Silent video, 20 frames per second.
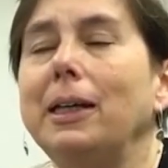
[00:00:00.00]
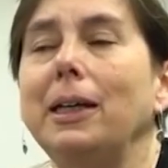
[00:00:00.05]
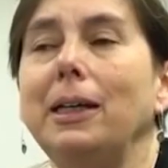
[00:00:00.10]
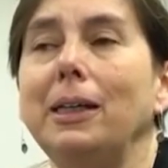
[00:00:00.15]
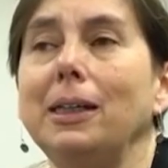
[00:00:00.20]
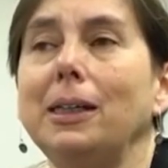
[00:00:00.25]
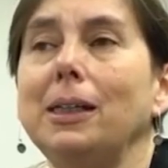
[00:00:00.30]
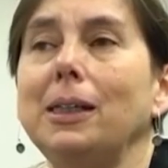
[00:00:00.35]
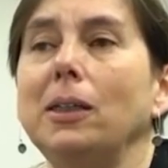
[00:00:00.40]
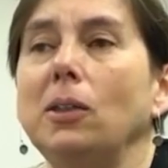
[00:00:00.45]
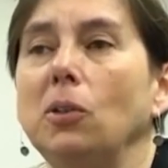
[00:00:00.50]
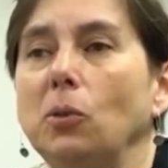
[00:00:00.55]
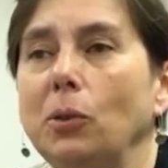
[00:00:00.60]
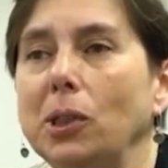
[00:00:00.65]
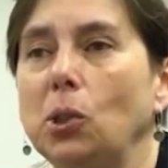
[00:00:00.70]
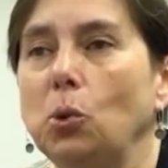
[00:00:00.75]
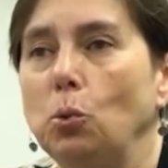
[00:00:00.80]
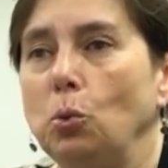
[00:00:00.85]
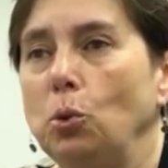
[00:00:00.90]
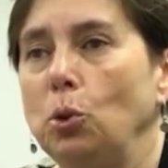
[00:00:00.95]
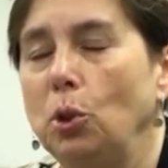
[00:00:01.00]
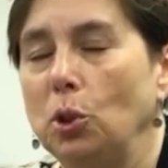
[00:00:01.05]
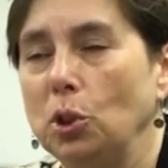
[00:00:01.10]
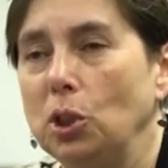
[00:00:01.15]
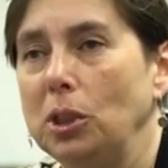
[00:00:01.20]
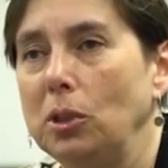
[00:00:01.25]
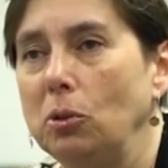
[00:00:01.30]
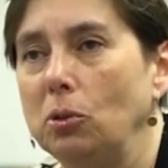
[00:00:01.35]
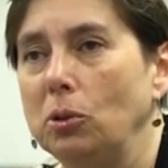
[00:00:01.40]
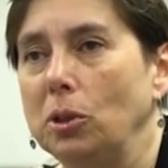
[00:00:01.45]
that this is not a
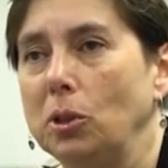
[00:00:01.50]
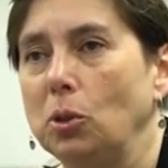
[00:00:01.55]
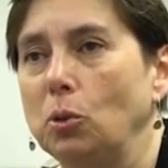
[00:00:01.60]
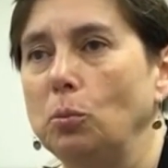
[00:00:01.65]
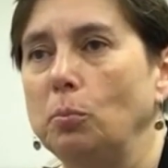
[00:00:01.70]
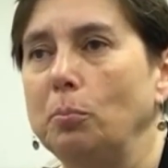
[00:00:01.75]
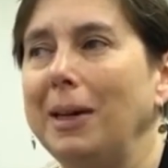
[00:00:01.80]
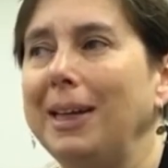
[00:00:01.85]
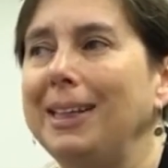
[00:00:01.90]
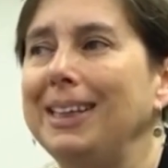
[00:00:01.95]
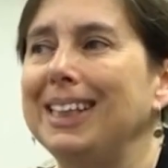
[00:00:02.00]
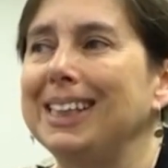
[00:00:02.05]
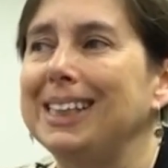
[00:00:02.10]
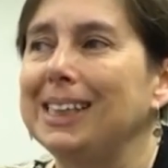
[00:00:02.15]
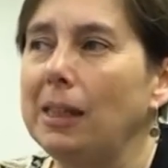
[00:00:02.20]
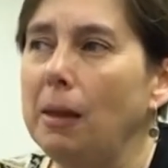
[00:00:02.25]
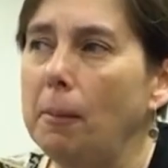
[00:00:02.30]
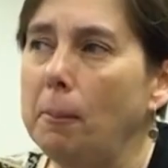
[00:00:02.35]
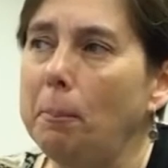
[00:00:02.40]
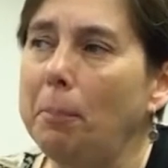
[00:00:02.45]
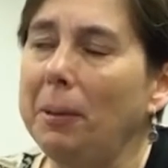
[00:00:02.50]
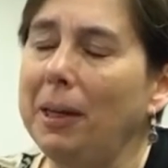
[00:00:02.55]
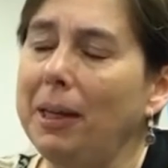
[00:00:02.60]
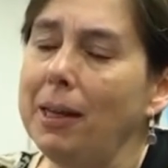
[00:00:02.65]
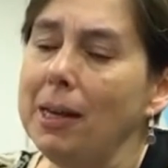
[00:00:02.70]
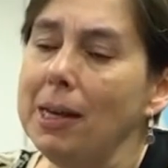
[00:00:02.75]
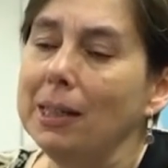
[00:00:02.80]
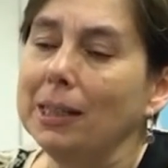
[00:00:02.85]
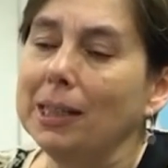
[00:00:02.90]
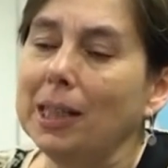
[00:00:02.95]
2, but instead it is a
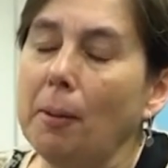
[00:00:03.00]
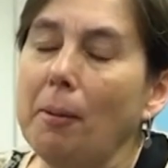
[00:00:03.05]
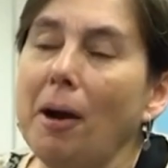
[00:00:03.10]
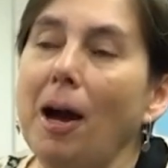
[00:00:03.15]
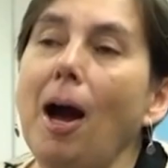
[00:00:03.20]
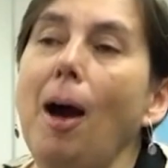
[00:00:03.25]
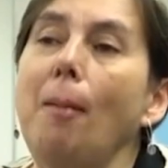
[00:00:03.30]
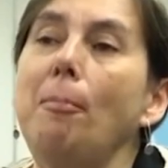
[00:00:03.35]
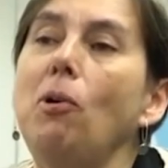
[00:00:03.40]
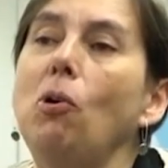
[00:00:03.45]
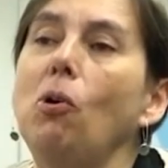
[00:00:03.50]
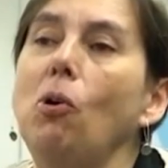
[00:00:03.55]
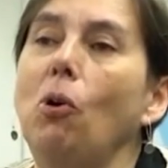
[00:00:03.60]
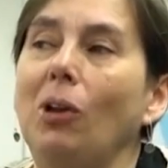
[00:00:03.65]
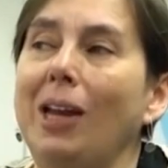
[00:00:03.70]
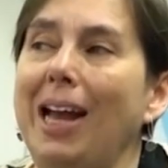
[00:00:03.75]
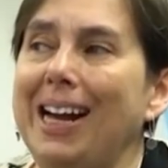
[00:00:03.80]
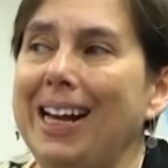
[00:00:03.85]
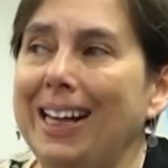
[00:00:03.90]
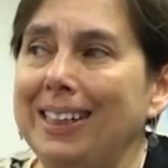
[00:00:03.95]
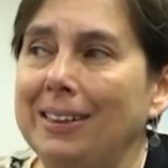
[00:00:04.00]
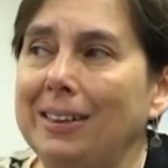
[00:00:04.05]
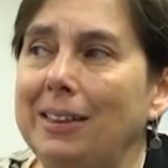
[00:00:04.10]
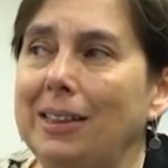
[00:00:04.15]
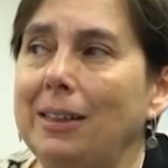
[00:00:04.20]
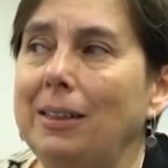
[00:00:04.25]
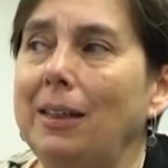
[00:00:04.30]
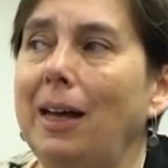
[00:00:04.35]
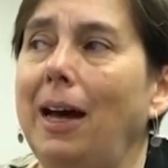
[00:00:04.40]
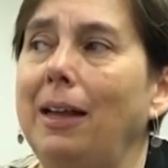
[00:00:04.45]
20. We always work
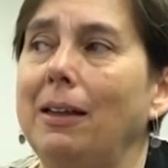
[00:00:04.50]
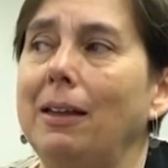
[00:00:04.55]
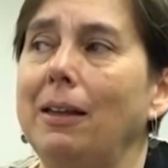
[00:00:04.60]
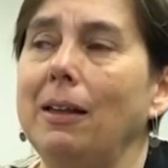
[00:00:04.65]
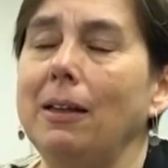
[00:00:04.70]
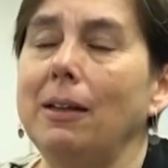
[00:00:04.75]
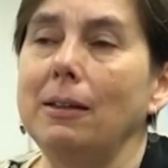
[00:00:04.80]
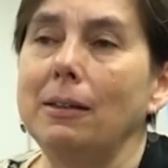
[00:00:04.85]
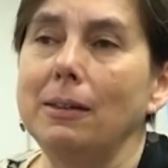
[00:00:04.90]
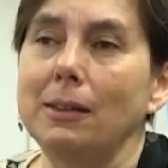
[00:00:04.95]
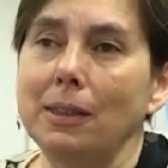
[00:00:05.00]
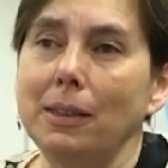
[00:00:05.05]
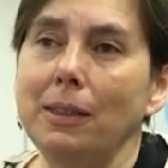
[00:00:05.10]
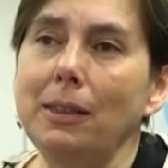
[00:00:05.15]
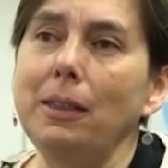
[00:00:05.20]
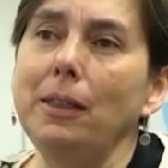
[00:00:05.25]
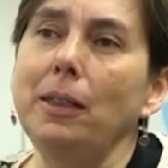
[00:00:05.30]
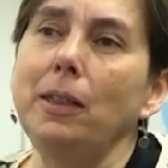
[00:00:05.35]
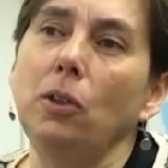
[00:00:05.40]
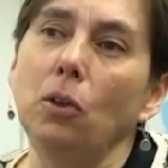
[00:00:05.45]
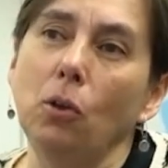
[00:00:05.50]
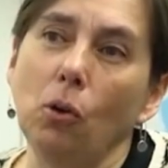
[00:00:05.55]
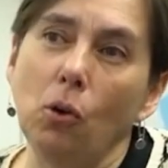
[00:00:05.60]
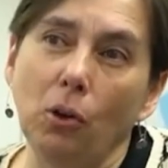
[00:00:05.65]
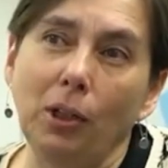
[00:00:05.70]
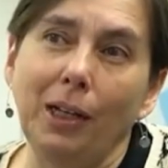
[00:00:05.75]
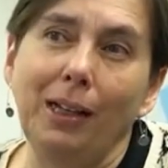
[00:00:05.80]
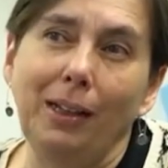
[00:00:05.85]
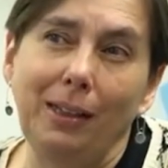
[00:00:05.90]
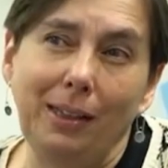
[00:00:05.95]
with quantity, yes,
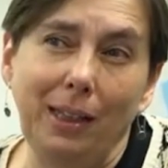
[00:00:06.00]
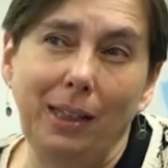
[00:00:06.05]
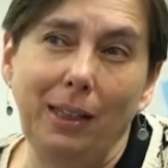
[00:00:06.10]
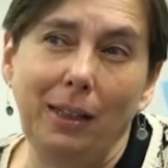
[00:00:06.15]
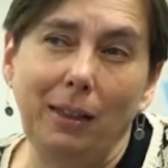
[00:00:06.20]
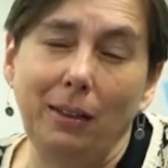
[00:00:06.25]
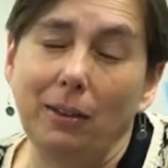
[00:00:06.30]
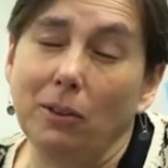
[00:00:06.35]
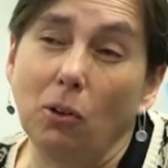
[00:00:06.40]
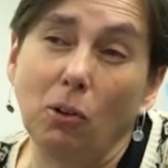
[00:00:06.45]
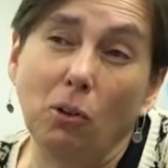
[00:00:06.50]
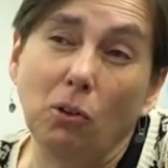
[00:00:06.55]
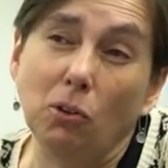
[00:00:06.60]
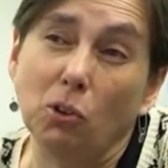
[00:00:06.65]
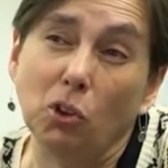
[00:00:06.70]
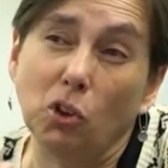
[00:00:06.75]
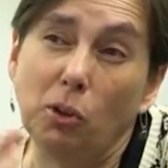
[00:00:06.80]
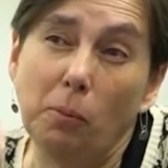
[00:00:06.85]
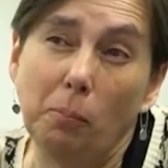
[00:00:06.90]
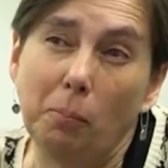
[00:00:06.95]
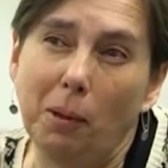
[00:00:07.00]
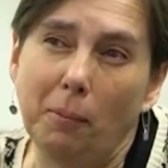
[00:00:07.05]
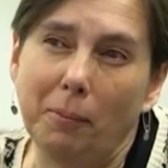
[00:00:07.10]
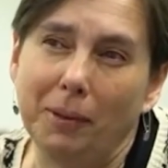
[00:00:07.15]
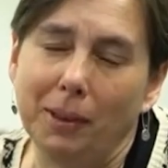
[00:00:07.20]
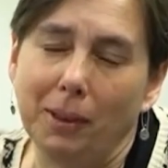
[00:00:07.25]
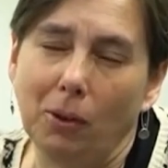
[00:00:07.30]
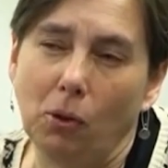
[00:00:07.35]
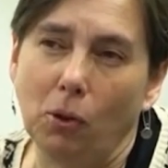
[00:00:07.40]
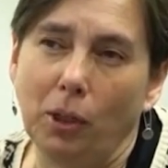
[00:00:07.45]
and not
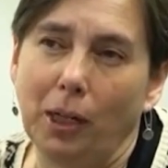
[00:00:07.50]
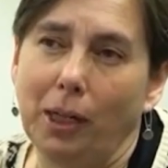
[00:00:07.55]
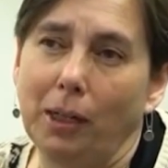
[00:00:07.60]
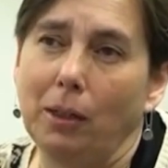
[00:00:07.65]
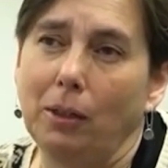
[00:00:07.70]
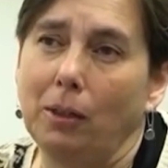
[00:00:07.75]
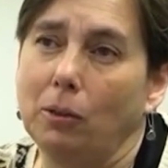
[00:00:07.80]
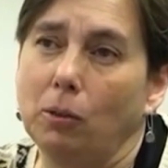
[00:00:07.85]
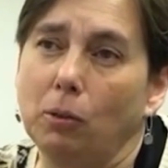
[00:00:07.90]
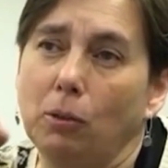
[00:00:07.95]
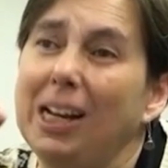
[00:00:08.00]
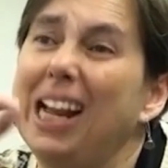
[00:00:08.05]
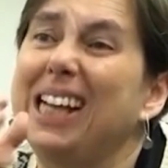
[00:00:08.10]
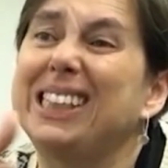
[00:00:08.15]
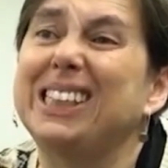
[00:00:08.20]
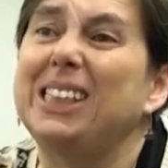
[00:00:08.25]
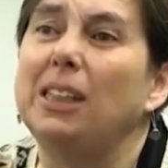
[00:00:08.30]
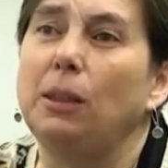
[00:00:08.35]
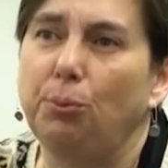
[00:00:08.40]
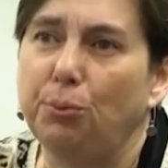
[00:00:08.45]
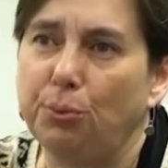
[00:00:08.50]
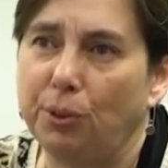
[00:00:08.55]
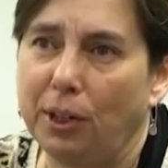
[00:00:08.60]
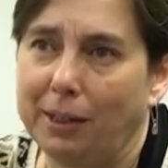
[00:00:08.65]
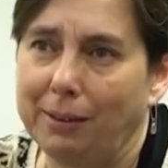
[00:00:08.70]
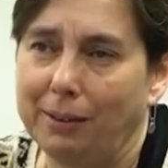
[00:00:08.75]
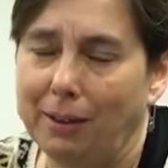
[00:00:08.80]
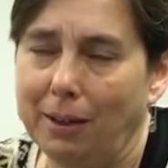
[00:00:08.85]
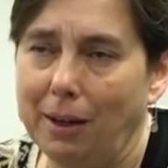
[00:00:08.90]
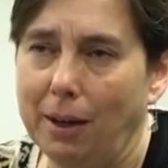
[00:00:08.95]
simply with the figure,
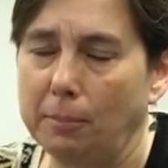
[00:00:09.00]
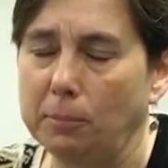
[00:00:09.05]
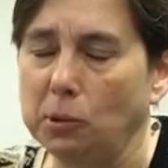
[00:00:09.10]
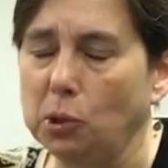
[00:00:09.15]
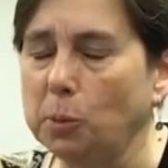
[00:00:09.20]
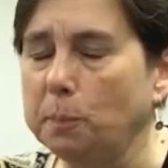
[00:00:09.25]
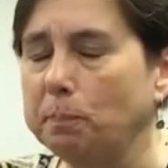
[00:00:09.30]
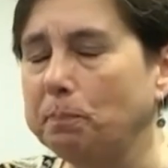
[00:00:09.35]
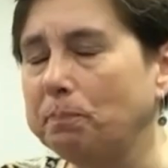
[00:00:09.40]
let's say.